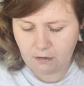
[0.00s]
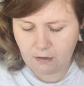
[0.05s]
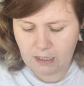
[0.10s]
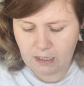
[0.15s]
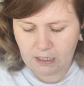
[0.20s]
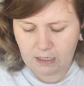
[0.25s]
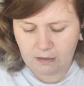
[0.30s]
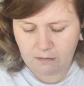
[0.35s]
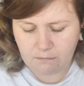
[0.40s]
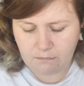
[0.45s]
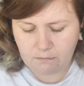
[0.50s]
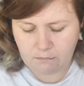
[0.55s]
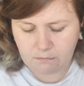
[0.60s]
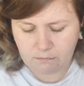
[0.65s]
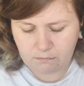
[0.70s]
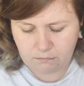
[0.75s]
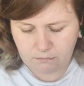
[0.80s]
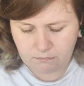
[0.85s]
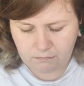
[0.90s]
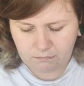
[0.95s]
I don't
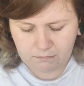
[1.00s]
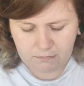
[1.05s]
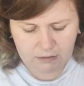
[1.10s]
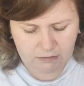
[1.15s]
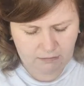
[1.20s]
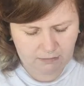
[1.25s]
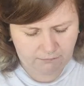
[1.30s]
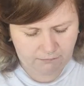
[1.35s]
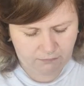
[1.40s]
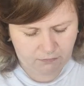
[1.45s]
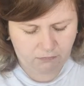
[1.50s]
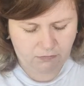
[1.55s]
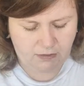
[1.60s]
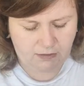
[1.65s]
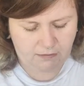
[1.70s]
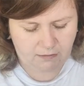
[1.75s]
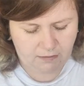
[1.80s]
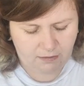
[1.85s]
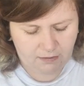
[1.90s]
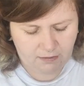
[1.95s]
even
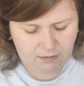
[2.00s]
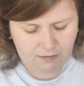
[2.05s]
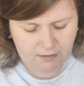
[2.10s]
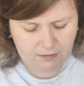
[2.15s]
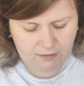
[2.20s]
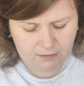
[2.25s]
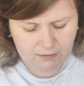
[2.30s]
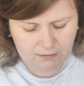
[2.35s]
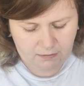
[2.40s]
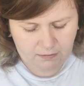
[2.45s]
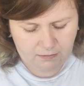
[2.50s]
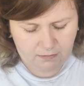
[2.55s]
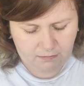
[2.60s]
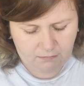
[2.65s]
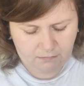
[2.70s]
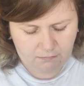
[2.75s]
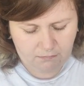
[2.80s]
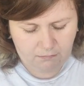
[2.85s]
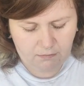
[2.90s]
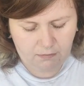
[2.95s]
know
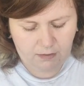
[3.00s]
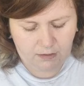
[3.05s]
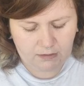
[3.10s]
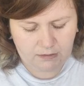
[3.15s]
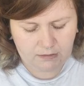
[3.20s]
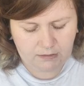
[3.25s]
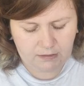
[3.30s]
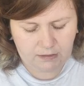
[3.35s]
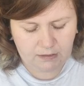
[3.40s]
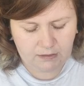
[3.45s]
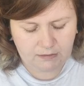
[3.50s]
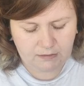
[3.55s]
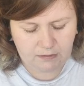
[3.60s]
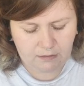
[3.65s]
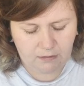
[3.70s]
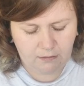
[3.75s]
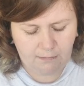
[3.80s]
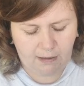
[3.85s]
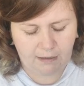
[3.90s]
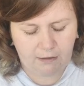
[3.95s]
what is this?
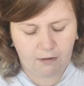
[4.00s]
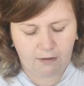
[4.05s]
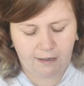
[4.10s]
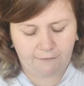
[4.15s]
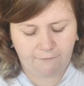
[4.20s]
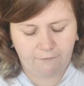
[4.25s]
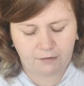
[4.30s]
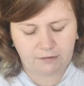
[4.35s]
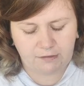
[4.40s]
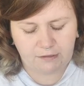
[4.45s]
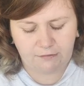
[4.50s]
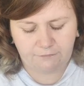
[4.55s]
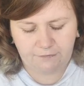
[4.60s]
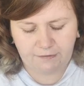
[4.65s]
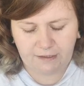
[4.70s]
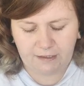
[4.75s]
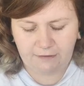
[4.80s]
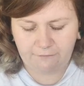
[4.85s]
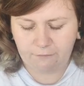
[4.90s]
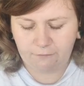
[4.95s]
Oh my God, I've got stuff in
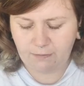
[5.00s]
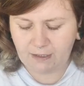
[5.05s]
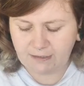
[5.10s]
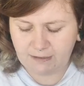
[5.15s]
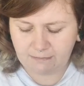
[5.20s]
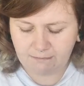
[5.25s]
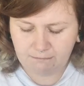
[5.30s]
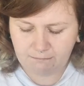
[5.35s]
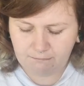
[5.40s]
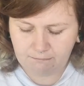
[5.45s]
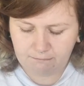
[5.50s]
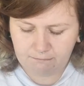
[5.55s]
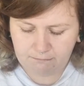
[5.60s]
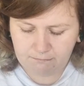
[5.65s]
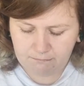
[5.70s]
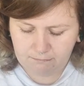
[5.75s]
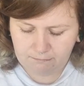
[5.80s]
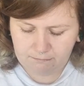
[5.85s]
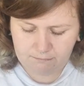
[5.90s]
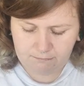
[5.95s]
here from when I did
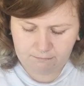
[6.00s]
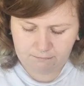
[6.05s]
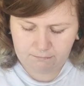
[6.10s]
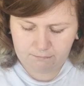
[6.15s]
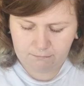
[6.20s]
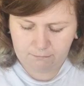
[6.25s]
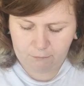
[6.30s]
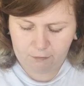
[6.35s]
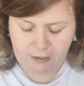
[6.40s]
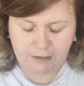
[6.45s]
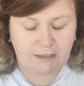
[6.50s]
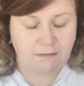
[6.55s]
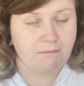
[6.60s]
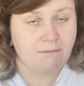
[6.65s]
makeup, when I